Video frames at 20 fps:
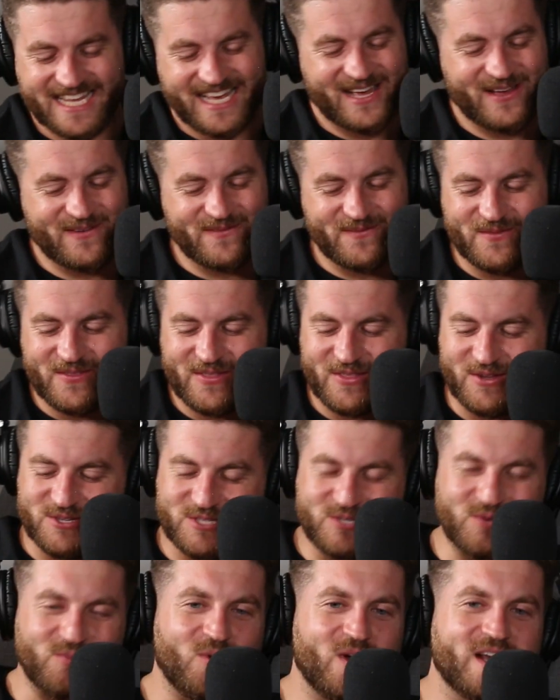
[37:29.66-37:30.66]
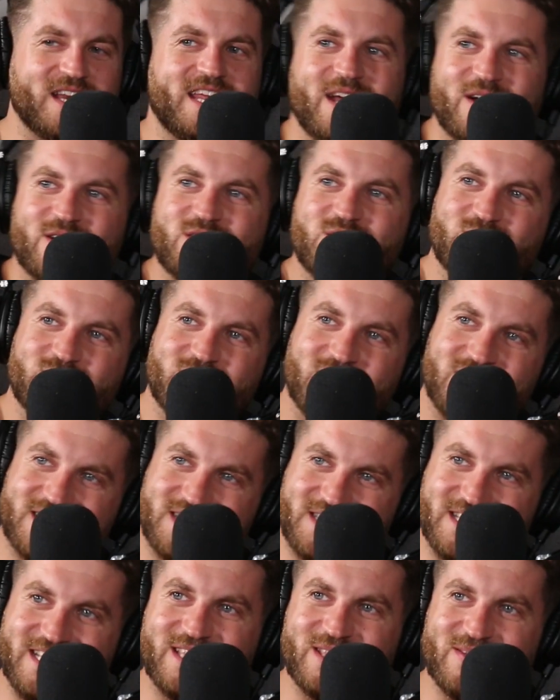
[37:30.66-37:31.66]
And there's the one character who's going to
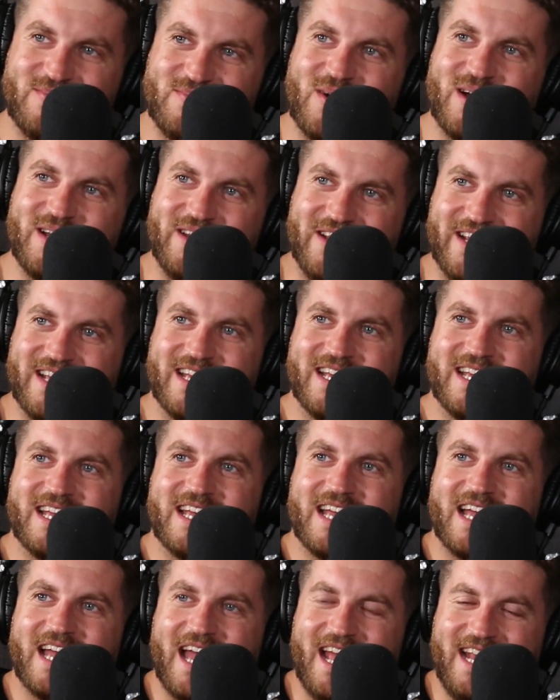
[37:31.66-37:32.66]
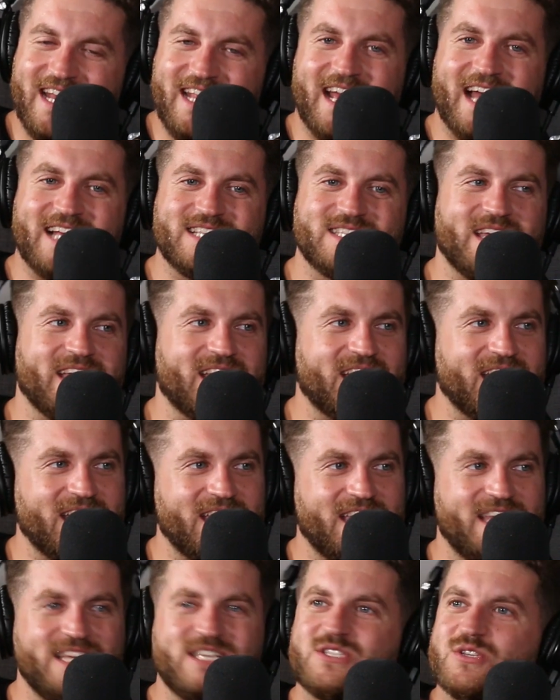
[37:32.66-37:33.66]
seed the money. And
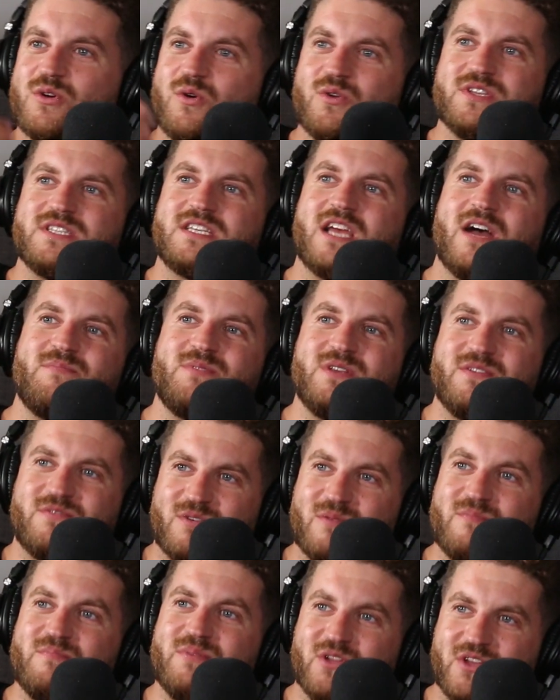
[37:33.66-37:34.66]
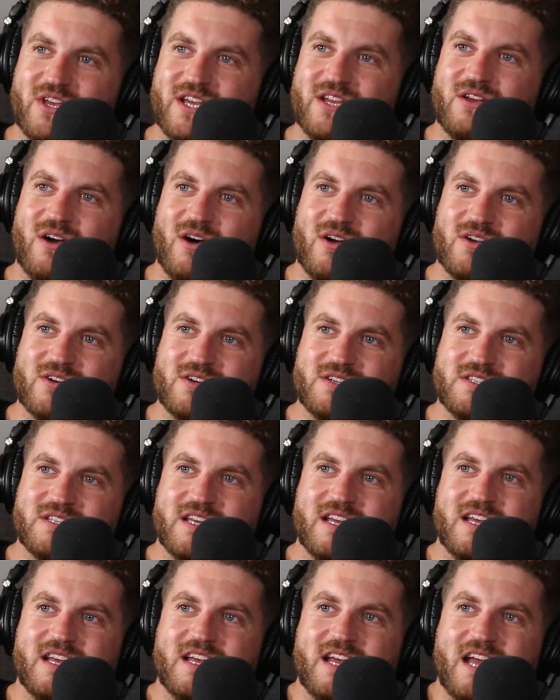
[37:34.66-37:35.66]
he sold his company for $1 billion.
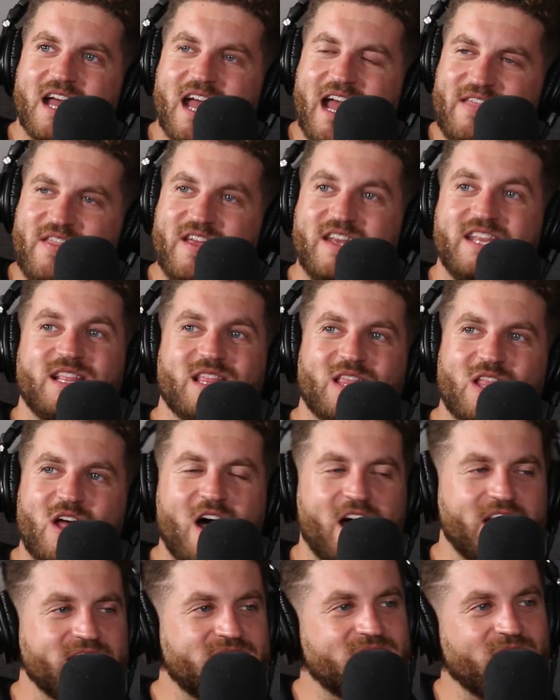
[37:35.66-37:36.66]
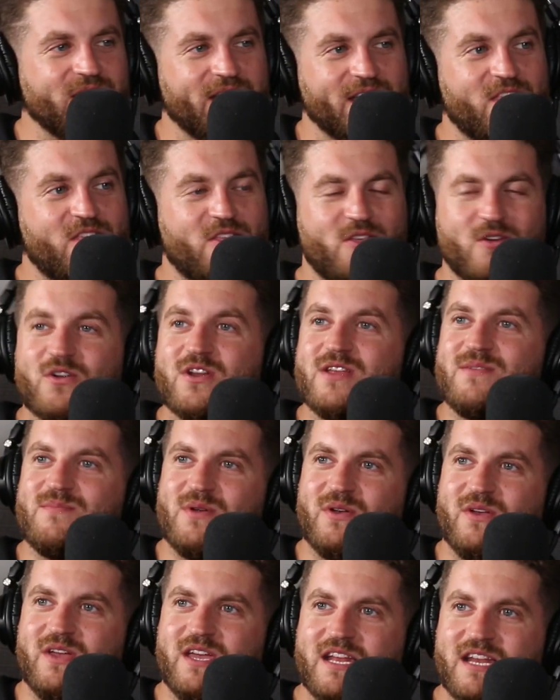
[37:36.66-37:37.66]
And then he lost like 30
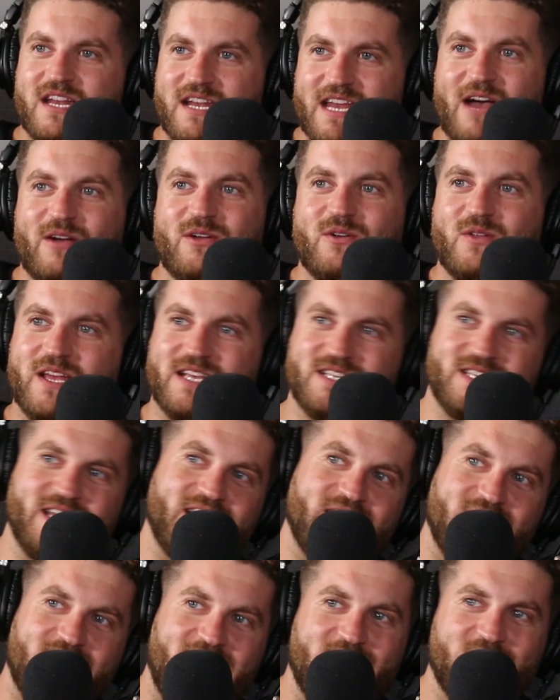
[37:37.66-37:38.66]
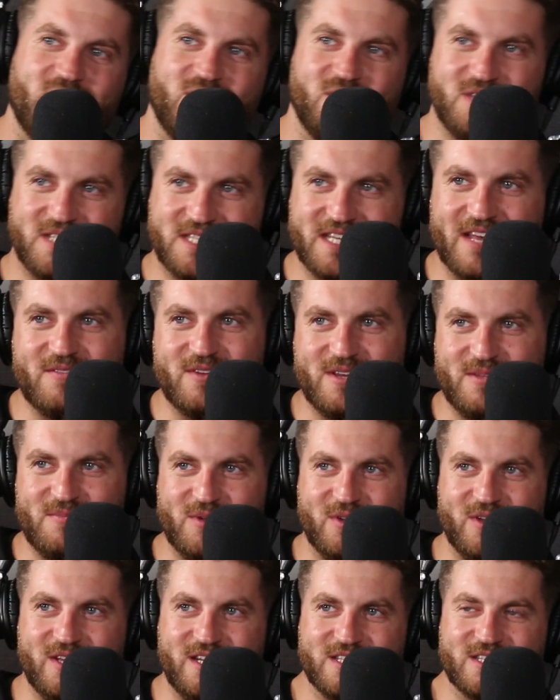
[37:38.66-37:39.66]
million. And now he only has like 970
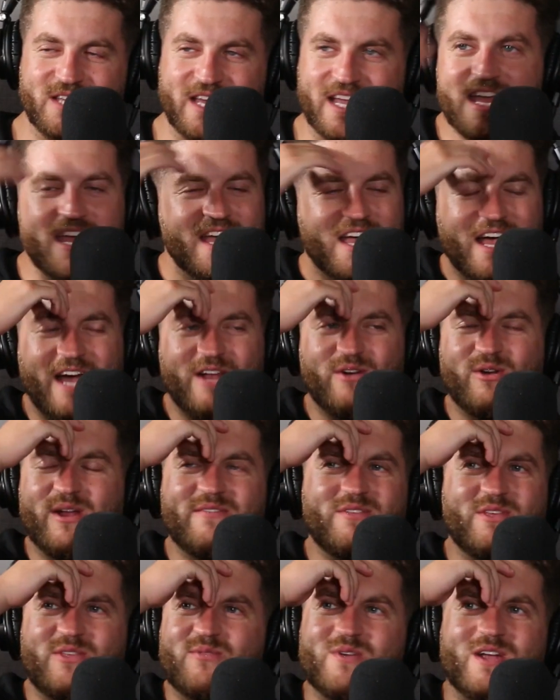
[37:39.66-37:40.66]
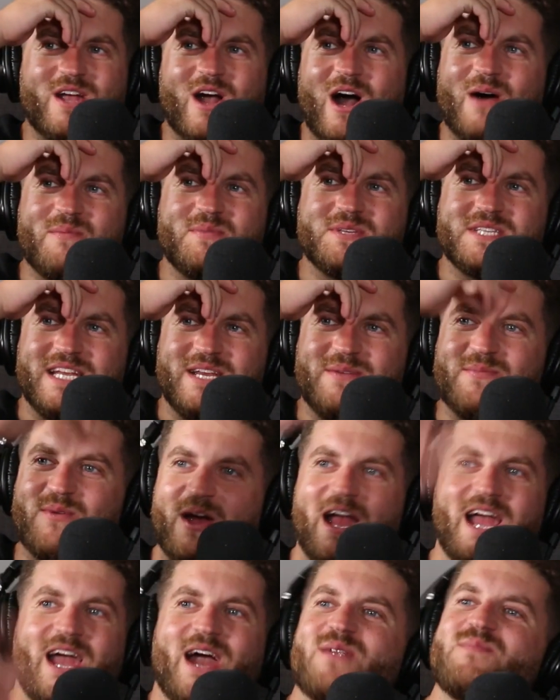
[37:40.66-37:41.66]
million. He's like, I don't have the 3 commas
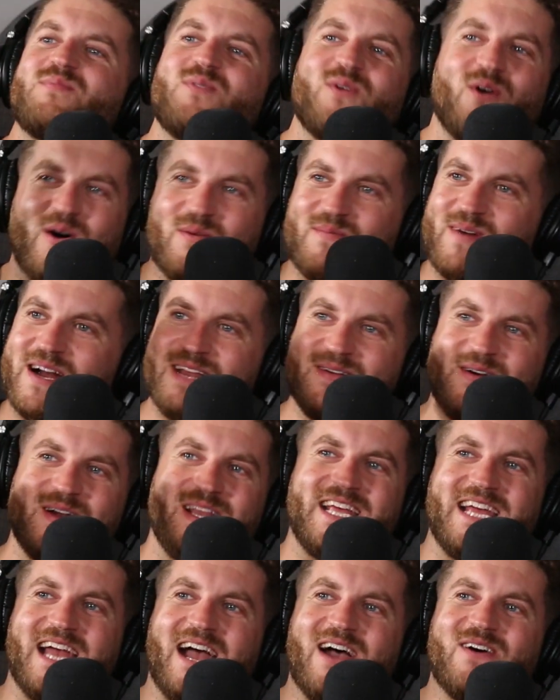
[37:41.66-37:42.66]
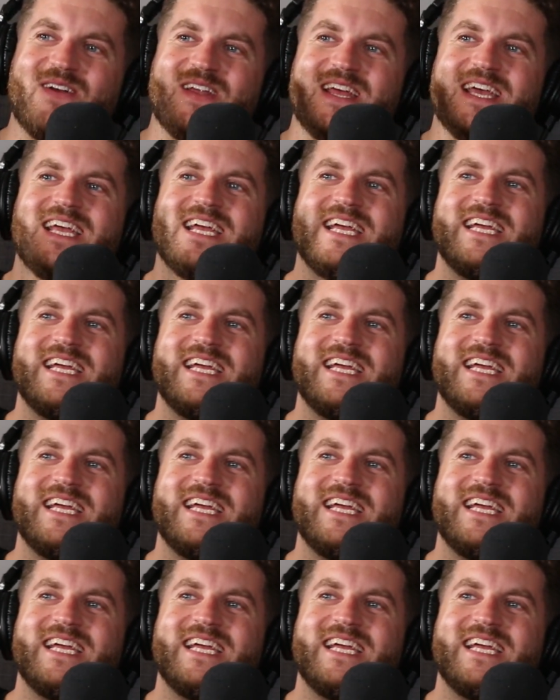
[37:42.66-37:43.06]
anymore. I got to pull all my money out.